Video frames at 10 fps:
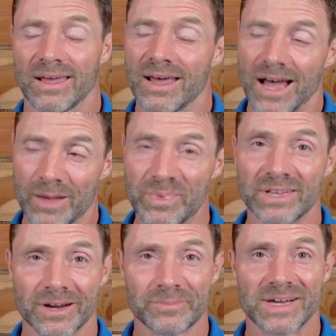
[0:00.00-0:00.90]
I've been
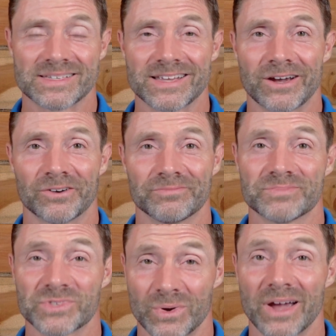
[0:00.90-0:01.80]
there myself,
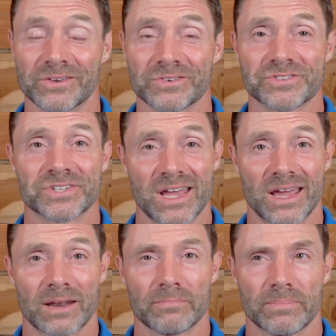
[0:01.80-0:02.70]
so I
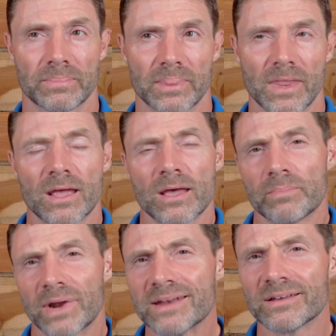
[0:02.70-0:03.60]
understand.
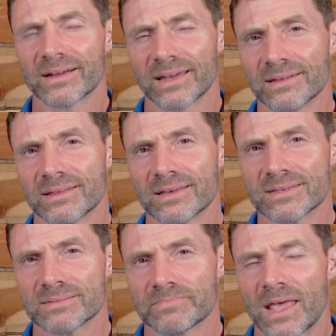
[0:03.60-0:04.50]
But I dug into
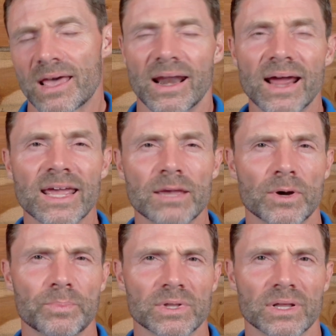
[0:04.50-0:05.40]
this and I came
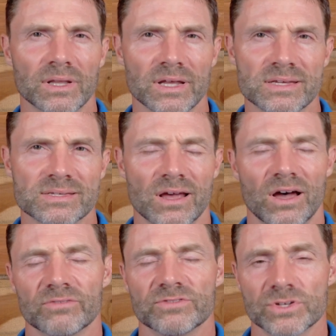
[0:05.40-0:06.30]
up with a list
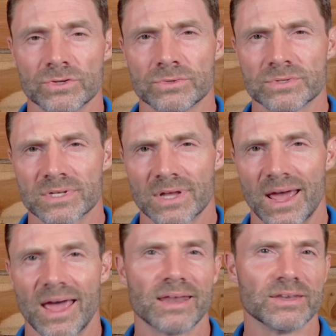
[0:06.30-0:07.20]
of do's
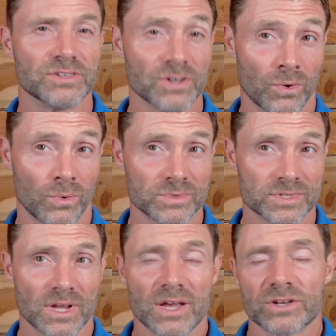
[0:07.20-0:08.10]
and
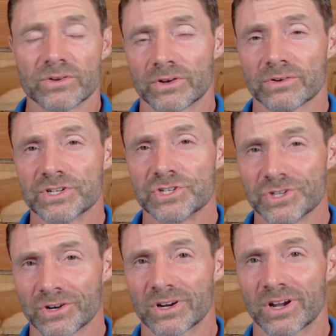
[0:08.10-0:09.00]
don'ts to increase
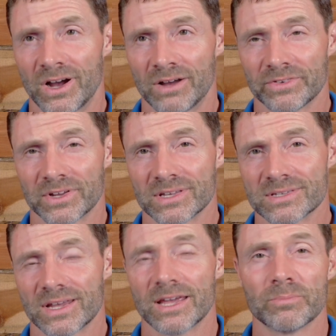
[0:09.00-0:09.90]
your
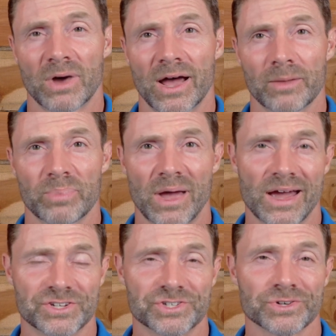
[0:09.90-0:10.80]
confidence in buying
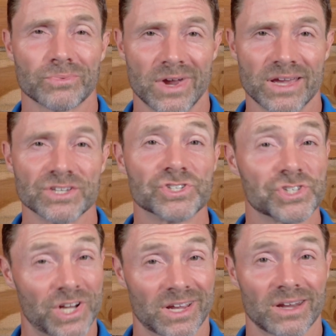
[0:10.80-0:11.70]
pasture-raised
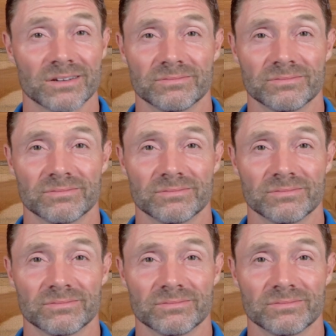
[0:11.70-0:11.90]
chicken.